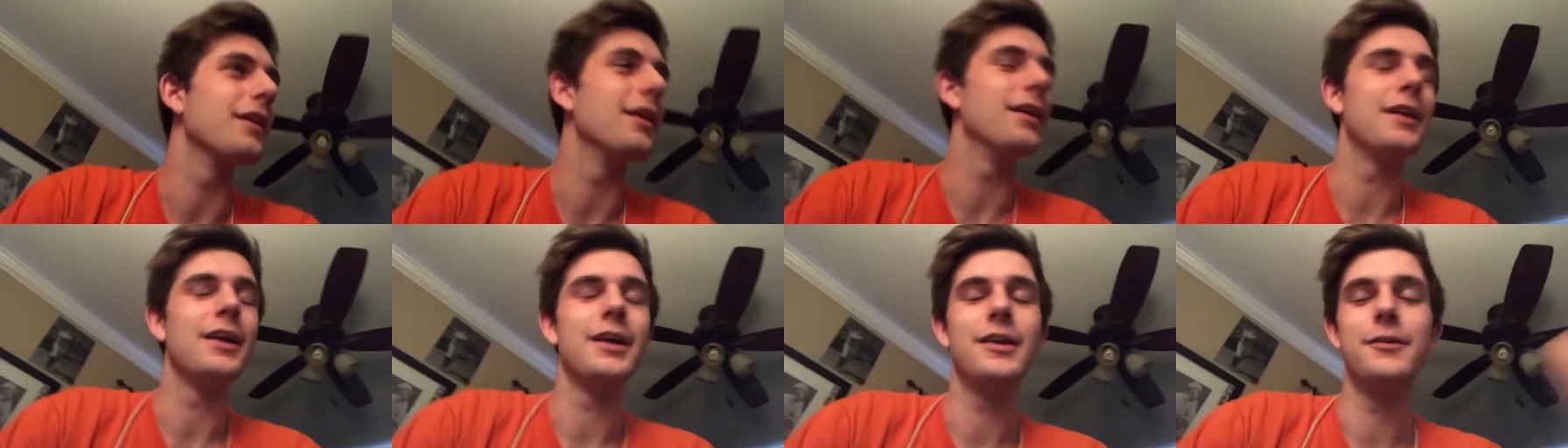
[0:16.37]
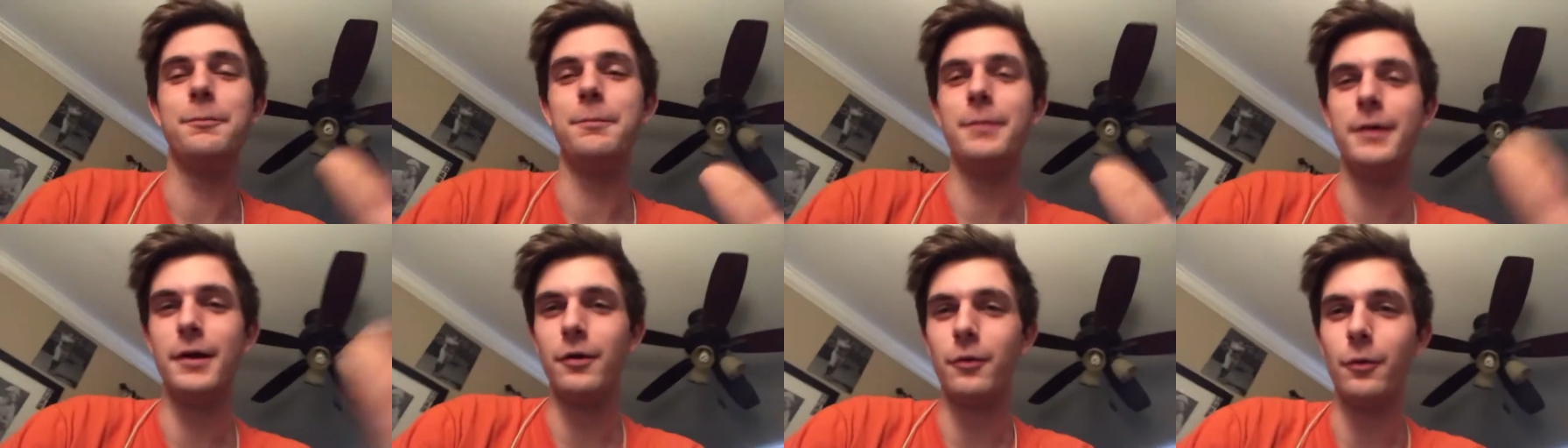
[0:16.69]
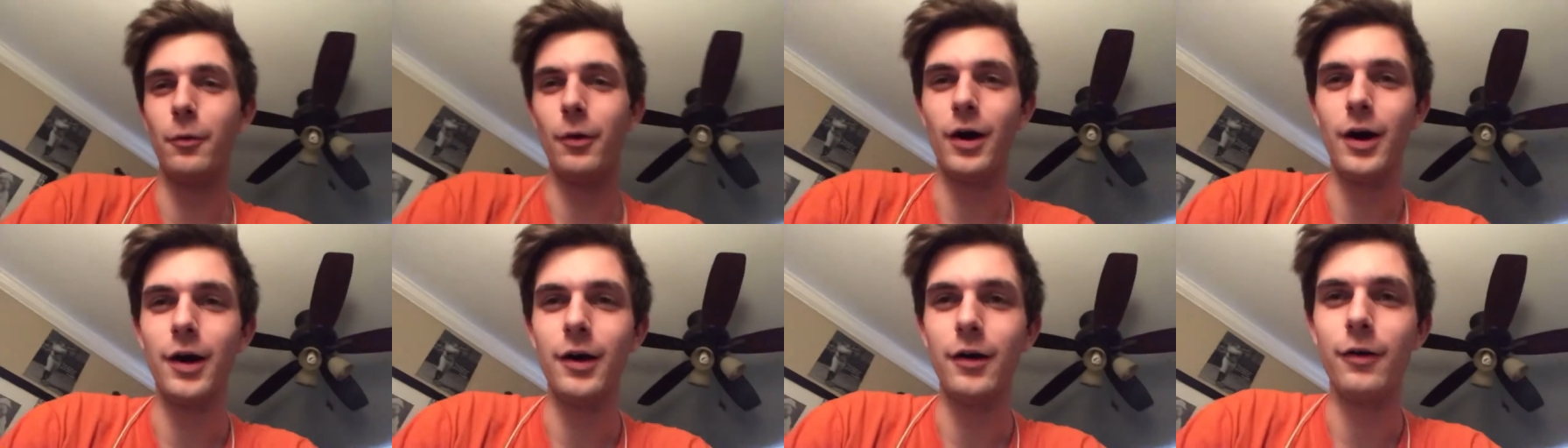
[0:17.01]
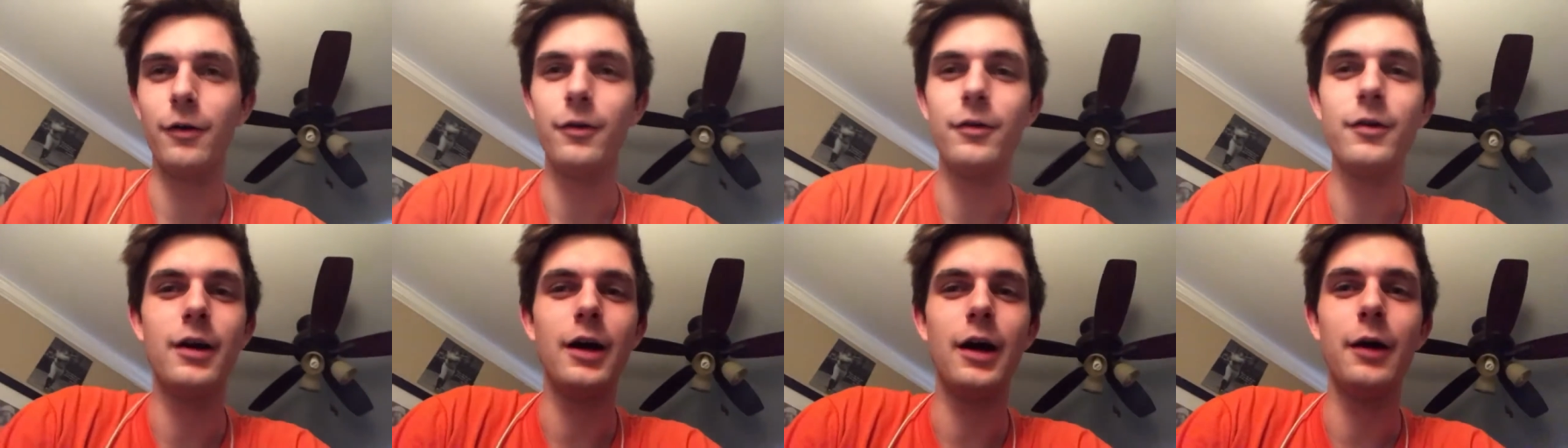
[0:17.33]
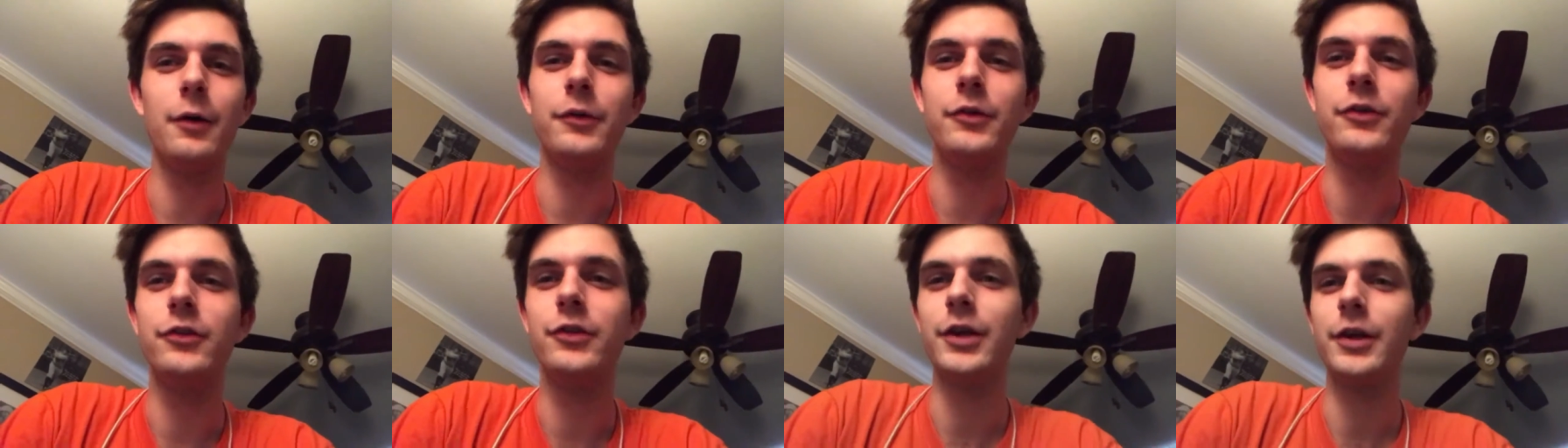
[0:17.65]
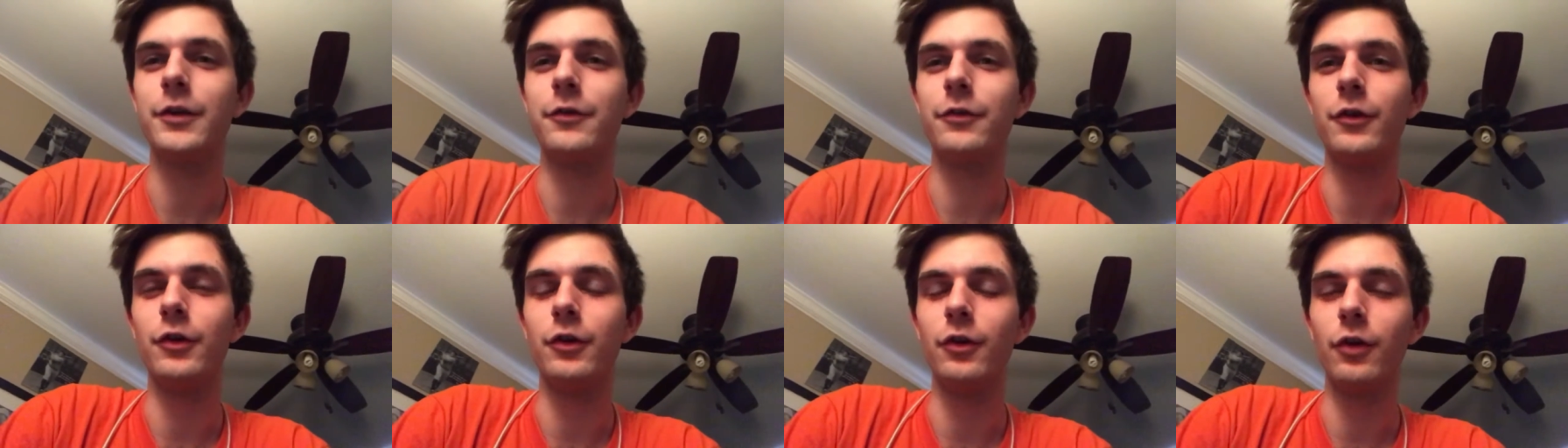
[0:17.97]
Yeah, it's been a while. I was
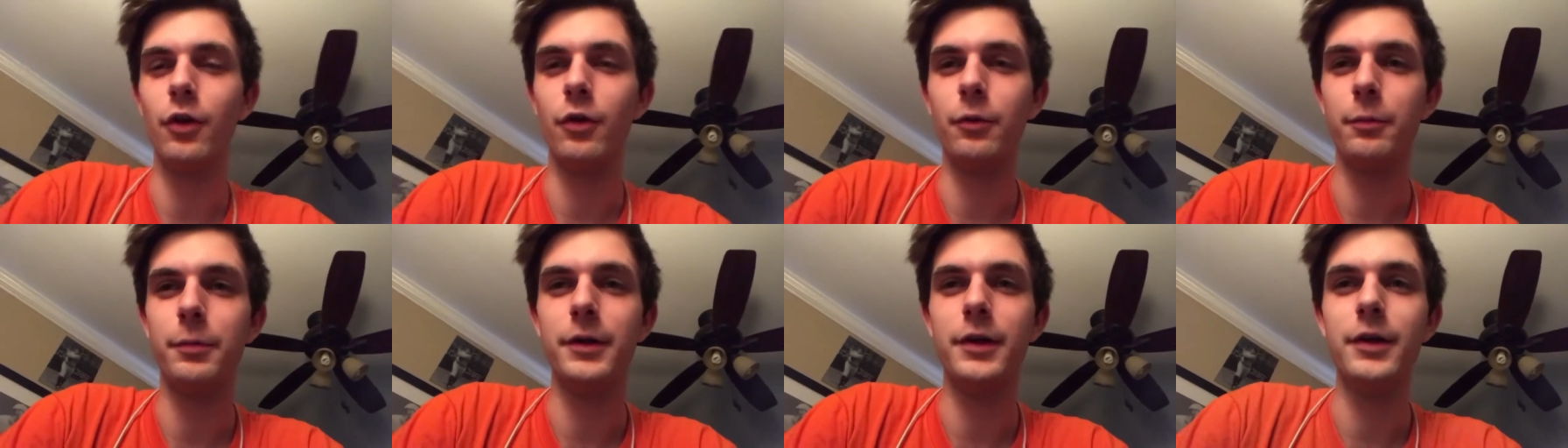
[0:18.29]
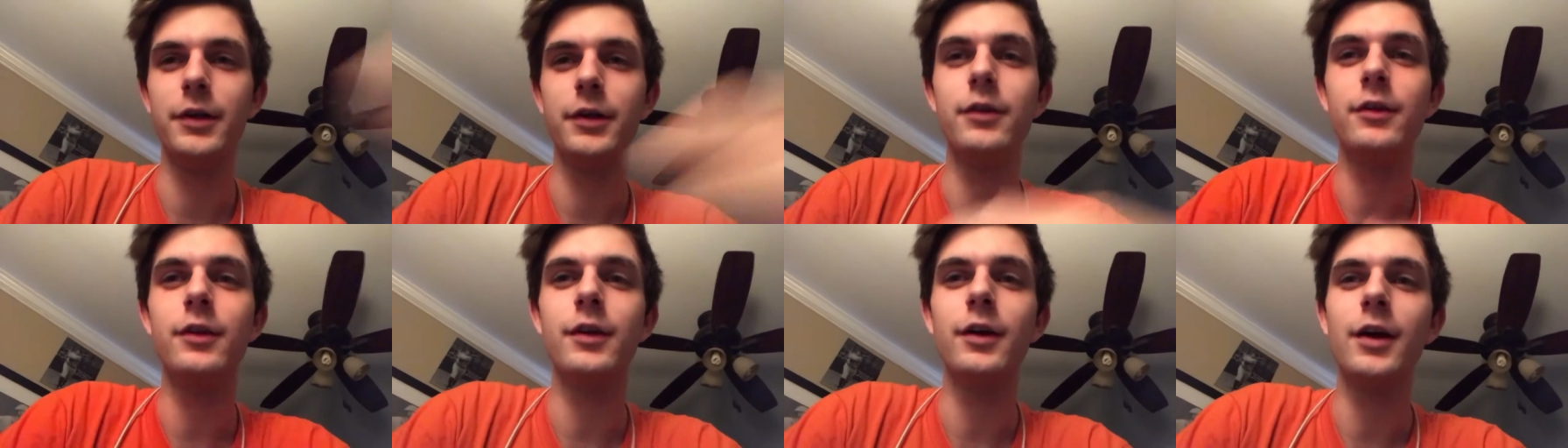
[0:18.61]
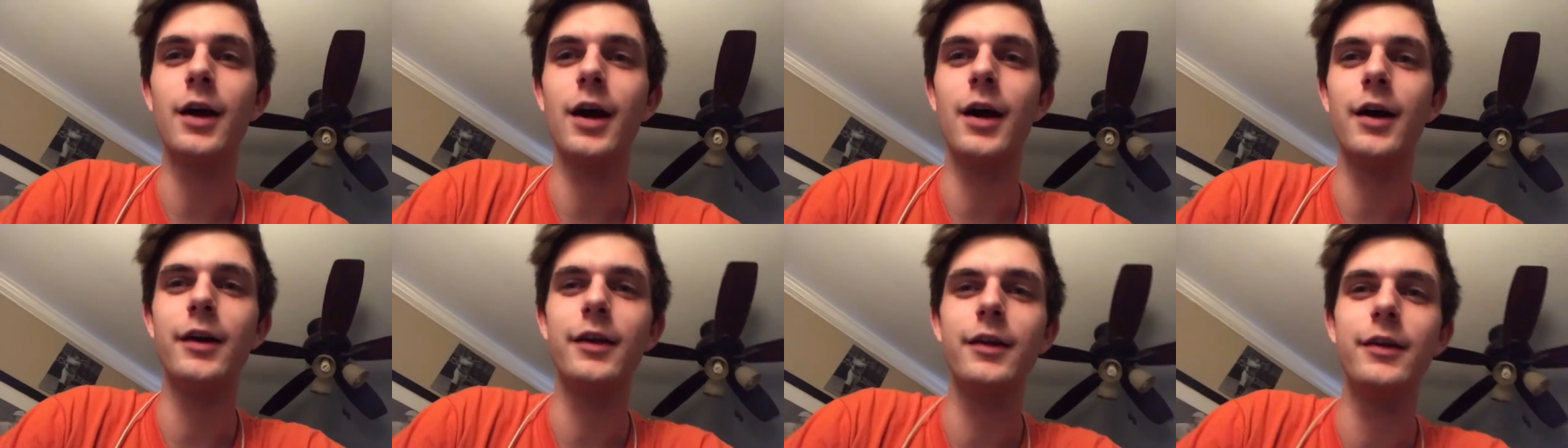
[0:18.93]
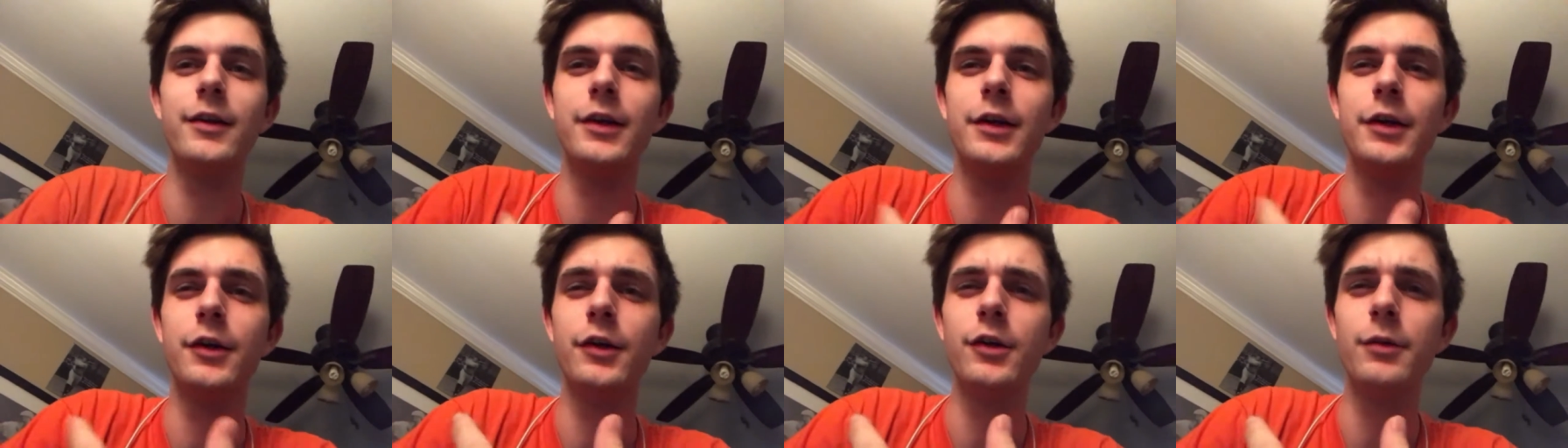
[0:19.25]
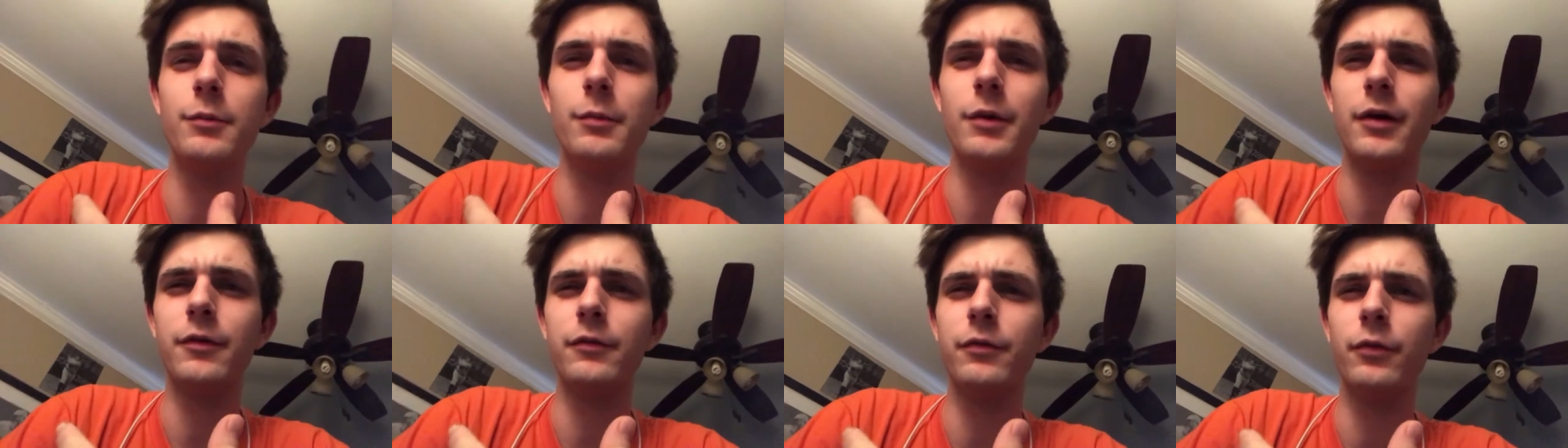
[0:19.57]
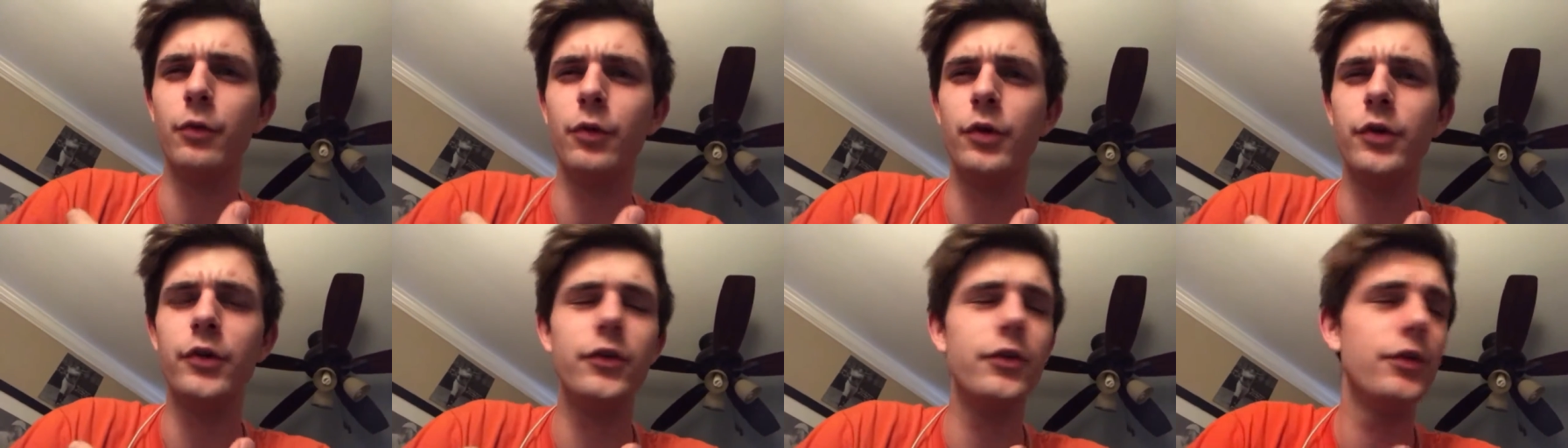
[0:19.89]
sick for a little bit. You can kind of hear it in my
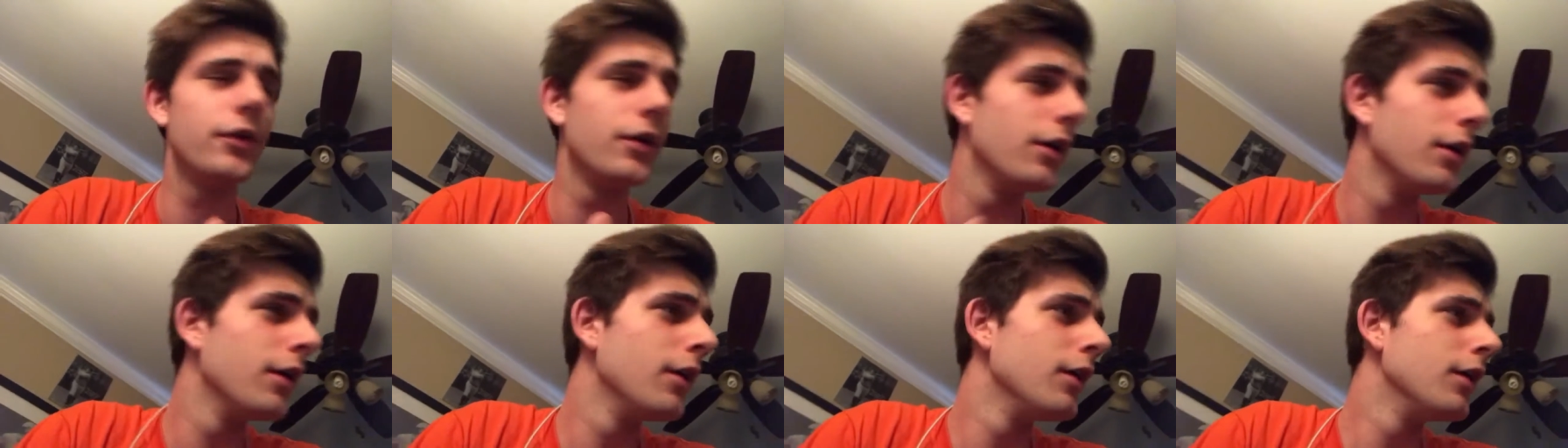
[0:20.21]
voice.